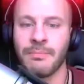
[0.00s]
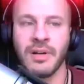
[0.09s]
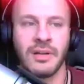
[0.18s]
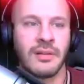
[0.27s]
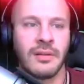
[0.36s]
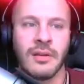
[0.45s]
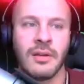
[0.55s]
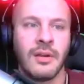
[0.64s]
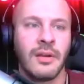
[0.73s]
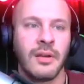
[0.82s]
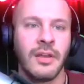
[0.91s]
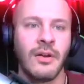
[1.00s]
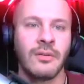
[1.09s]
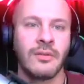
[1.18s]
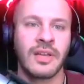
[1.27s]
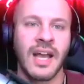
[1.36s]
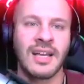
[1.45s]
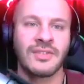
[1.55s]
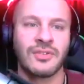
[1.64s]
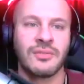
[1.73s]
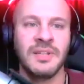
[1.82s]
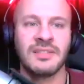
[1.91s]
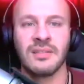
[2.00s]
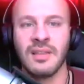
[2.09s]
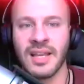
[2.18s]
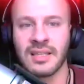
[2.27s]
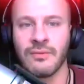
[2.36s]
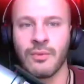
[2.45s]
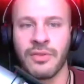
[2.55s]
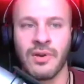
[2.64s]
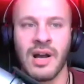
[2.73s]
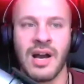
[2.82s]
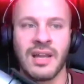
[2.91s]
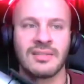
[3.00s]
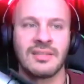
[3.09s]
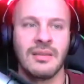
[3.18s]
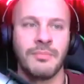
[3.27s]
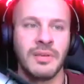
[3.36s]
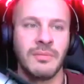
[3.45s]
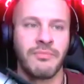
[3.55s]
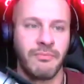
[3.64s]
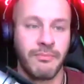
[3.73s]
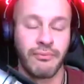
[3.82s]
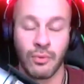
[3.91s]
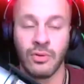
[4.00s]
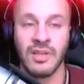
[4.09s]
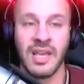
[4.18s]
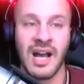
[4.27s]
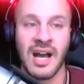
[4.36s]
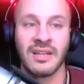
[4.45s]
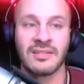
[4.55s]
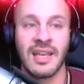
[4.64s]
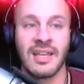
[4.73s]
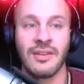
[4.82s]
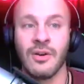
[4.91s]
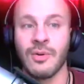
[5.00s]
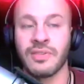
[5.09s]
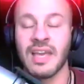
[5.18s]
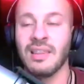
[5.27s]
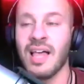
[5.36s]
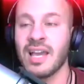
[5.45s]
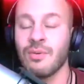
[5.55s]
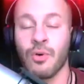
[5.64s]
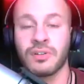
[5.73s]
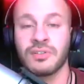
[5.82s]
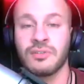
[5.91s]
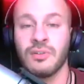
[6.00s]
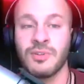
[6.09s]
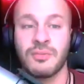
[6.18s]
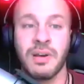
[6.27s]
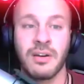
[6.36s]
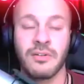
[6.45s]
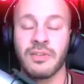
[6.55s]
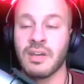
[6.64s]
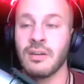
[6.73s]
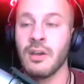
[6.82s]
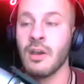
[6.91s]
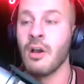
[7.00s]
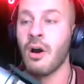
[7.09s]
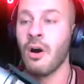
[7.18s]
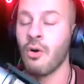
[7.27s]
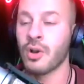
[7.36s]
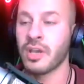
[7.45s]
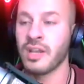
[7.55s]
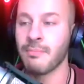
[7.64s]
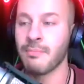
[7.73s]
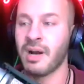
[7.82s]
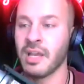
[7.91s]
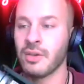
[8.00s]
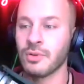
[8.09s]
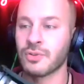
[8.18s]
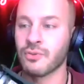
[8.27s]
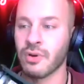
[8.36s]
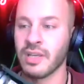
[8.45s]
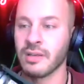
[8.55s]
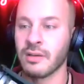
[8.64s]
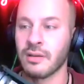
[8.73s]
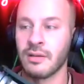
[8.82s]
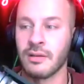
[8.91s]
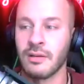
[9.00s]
But, you know, guys, just be selective with your honesty, be brutally honest. And you know what? That line works so much better than, oh, can I buy you a drink?